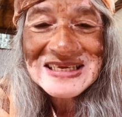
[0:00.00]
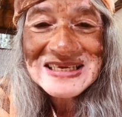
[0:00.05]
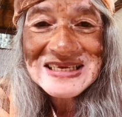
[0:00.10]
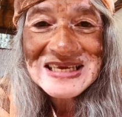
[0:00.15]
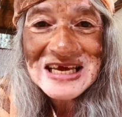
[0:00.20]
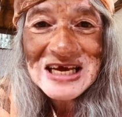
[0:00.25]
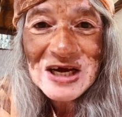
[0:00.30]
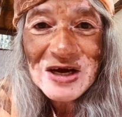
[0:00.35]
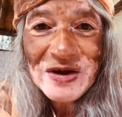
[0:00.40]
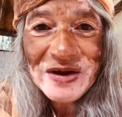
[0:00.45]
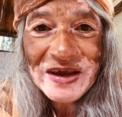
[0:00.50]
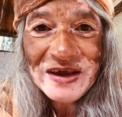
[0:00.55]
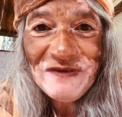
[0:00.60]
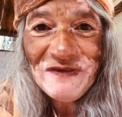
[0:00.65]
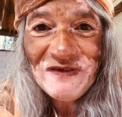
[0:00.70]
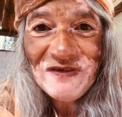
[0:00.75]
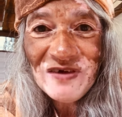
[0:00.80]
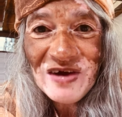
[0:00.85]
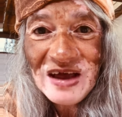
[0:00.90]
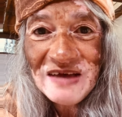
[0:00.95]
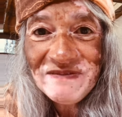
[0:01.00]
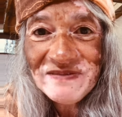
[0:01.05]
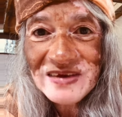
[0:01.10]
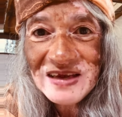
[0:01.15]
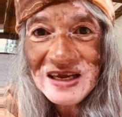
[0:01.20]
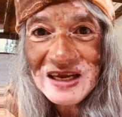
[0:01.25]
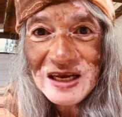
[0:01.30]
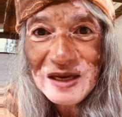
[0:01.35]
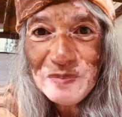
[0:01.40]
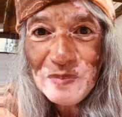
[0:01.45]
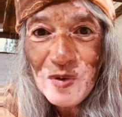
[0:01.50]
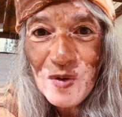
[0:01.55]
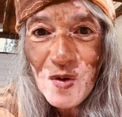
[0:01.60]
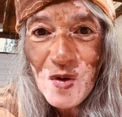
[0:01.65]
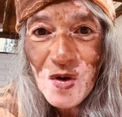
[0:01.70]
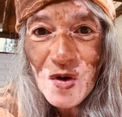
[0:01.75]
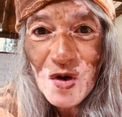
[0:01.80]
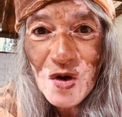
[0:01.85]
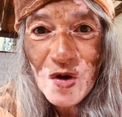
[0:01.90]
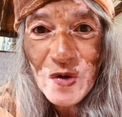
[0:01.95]
So if you have any
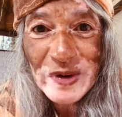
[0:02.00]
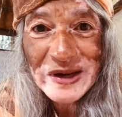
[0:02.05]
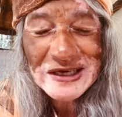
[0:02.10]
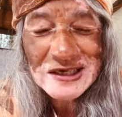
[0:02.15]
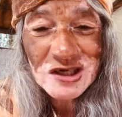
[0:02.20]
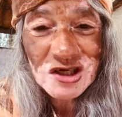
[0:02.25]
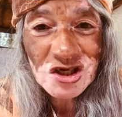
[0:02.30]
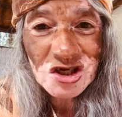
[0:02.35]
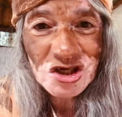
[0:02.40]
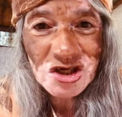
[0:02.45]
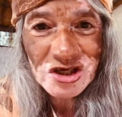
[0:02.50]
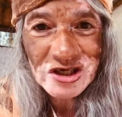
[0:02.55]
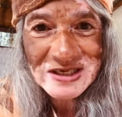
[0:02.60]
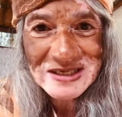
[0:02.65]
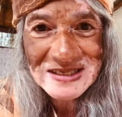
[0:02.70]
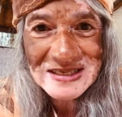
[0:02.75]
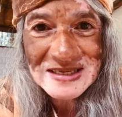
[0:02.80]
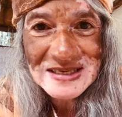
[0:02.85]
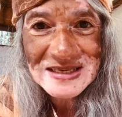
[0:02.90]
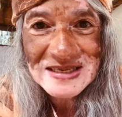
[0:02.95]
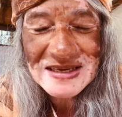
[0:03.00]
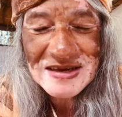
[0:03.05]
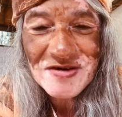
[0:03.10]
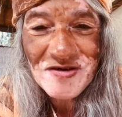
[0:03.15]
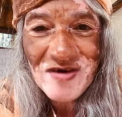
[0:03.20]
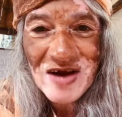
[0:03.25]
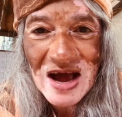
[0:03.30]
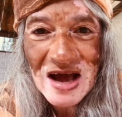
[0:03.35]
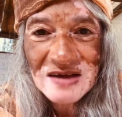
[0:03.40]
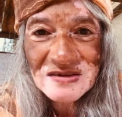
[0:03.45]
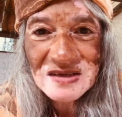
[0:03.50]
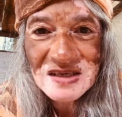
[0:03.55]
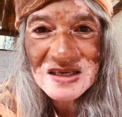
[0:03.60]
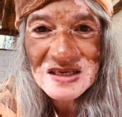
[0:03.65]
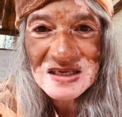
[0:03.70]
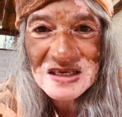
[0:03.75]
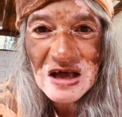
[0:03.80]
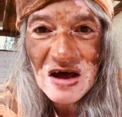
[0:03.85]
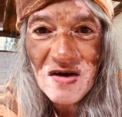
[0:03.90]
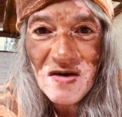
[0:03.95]
more questions around
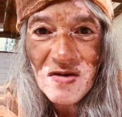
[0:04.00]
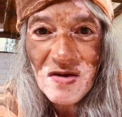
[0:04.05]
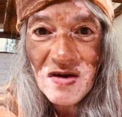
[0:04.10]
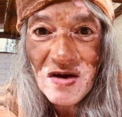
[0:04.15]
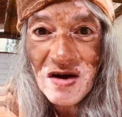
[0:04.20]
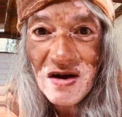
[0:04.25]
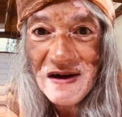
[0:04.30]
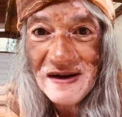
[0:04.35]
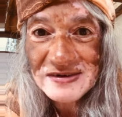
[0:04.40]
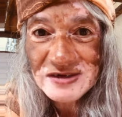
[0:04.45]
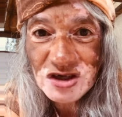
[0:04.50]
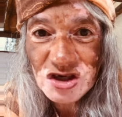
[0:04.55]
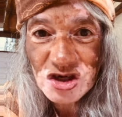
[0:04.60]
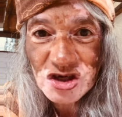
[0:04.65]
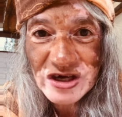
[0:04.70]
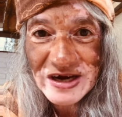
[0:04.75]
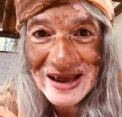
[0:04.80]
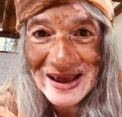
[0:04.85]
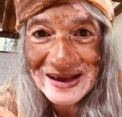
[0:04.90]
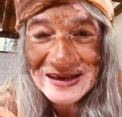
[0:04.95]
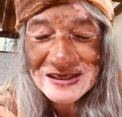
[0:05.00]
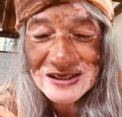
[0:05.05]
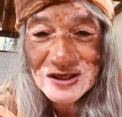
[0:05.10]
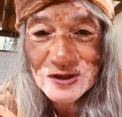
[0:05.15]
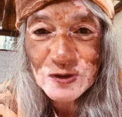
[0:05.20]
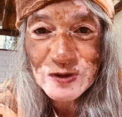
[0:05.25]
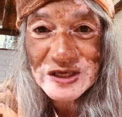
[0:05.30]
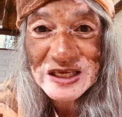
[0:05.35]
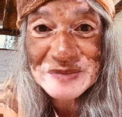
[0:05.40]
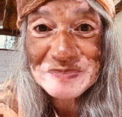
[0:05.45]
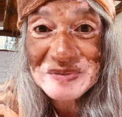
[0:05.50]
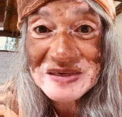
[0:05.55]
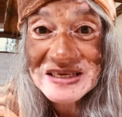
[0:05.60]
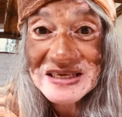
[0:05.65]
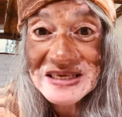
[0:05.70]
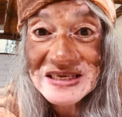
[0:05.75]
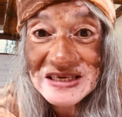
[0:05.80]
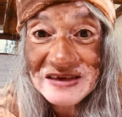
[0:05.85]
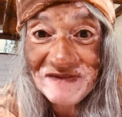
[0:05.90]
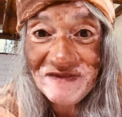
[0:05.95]
soul contracts or
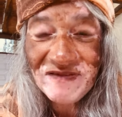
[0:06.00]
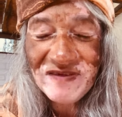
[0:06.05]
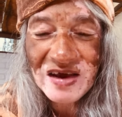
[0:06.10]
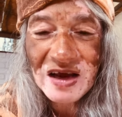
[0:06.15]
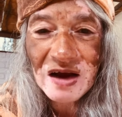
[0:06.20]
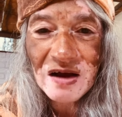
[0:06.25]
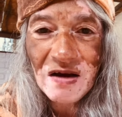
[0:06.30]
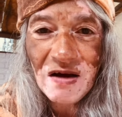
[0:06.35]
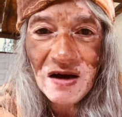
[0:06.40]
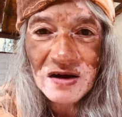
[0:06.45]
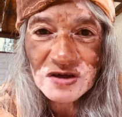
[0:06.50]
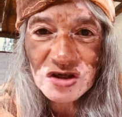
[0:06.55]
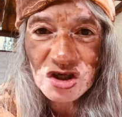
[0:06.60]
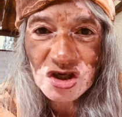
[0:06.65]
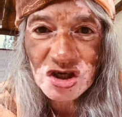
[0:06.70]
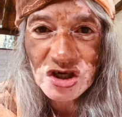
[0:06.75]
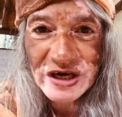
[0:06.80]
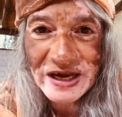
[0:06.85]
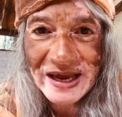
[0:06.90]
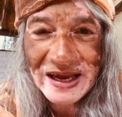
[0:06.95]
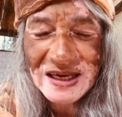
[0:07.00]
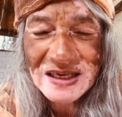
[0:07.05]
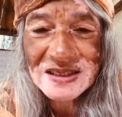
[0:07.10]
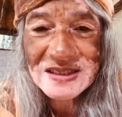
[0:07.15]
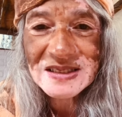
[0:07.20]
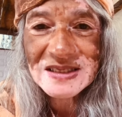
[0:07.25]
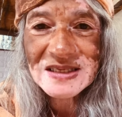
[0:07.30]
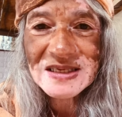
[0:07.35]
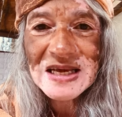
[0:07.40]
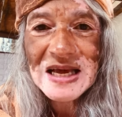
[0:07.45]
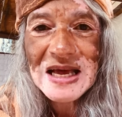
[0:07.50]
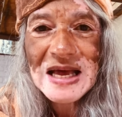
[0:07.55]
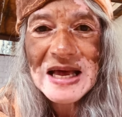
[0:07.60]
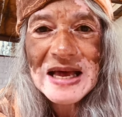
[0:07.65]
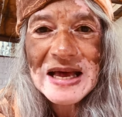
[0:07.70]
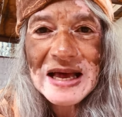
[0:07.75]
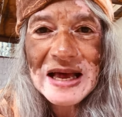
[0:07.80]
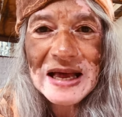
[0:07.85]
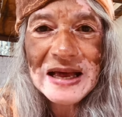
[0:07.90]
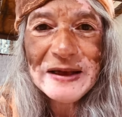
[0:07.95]
specific contracts,
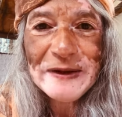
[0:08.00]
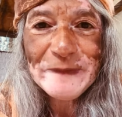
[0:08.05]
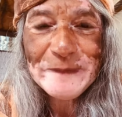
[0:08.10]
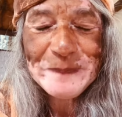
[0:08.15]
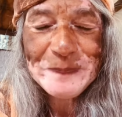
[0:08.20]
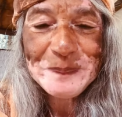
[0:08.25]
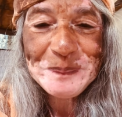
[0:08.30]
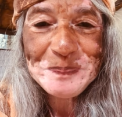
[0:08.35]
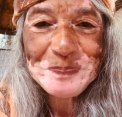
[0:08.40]
um,